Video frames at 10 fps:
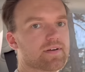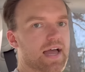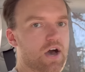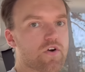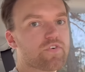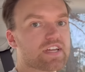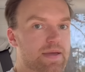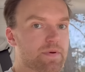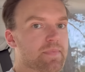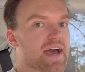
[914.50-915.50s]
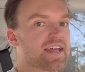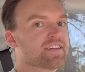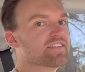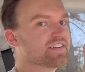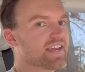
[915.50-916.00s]
However, keep in mind, it
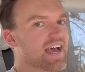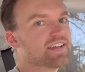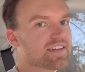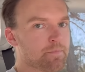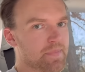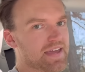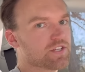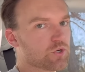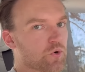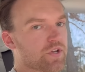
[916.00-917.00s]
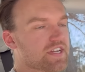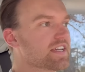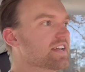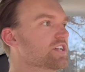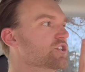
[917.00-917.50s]
is not mandatory. You can
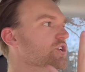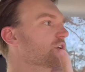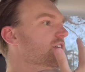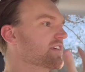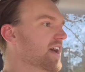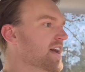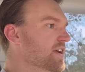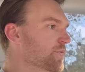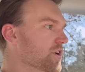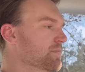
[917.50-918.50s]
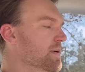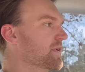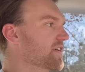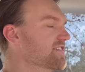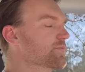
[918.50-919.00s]
get insurance anywhere, but
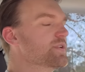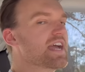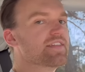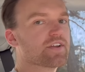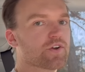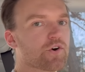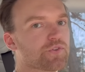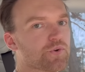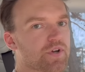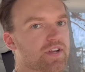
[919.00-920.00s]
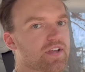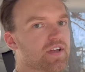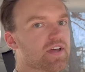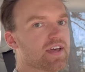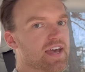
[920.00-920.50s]
because we had to go through it,
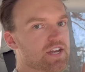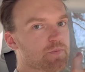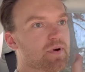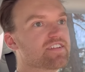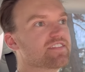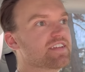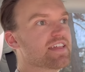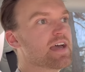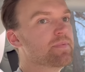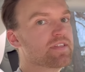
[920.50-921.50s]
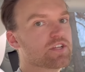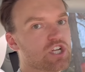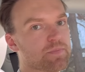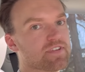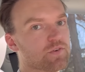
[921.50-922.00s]
and you might see that being the
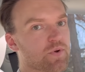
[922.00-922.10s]
cheapest